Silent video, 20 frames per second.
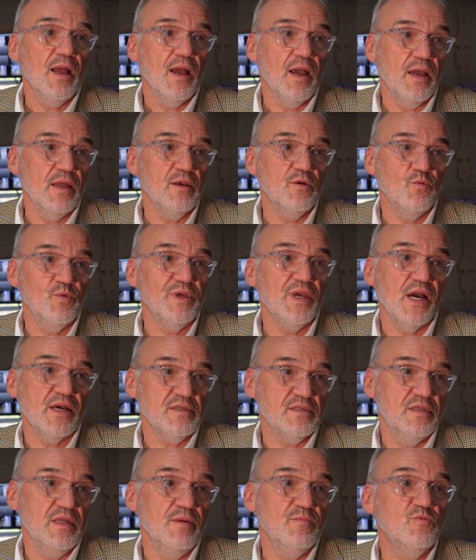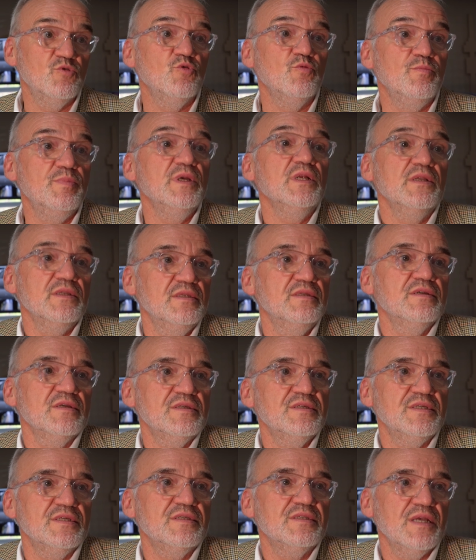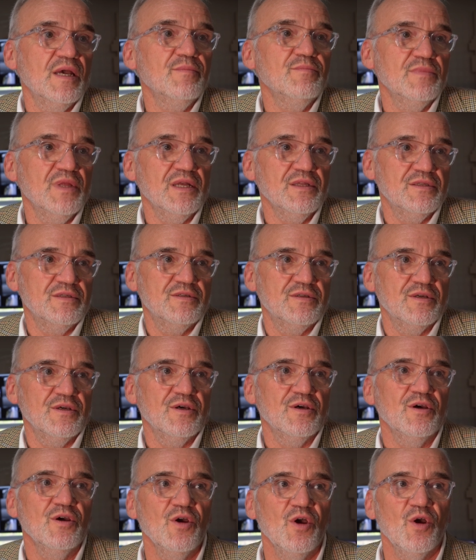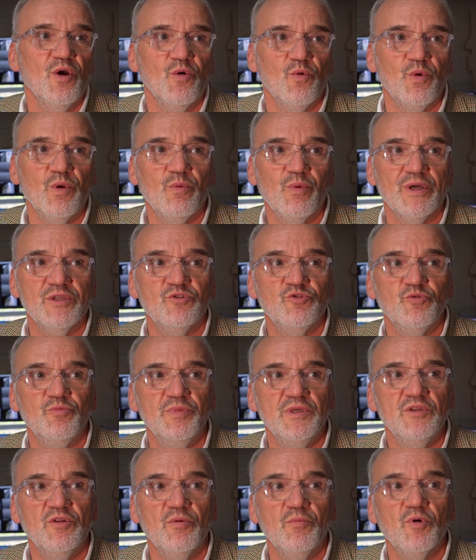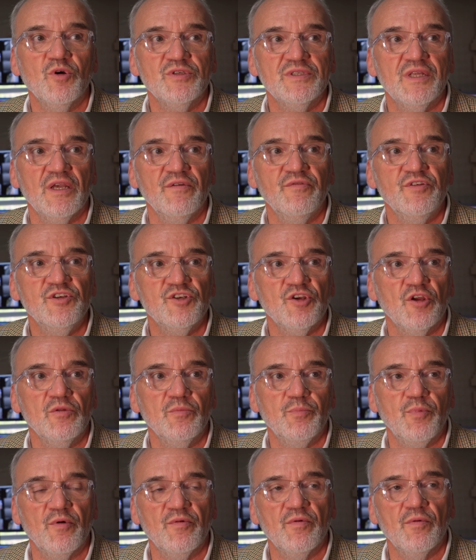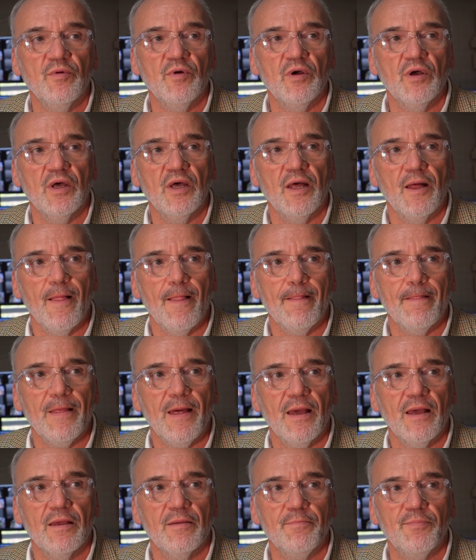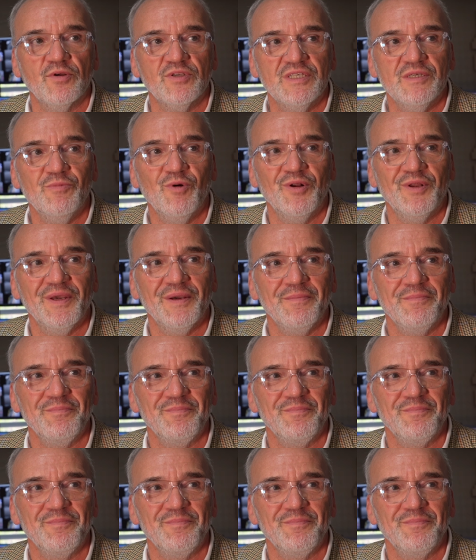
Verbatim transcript: and we ask them to build the system that uh, we want to be the most efficient po uh, possible. Yeah.